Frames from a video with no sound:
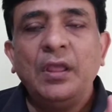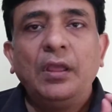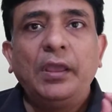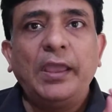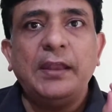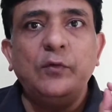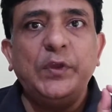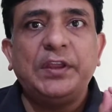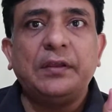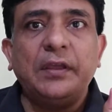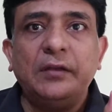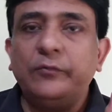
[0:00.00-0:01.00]
and
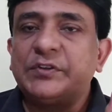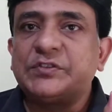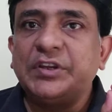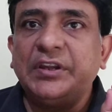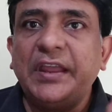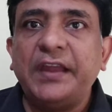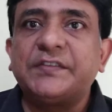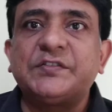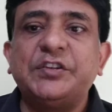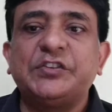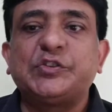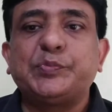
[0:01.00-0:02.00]
we
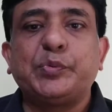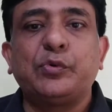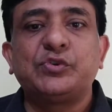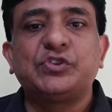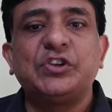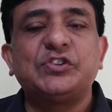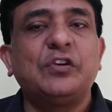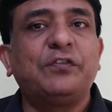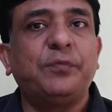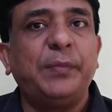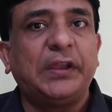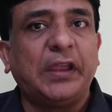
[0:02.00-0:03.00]
investigate this process
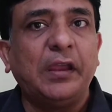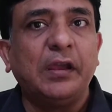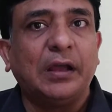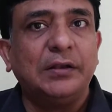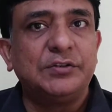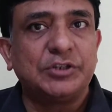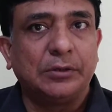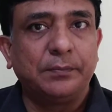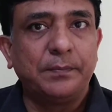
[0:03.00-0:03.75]
of making culture.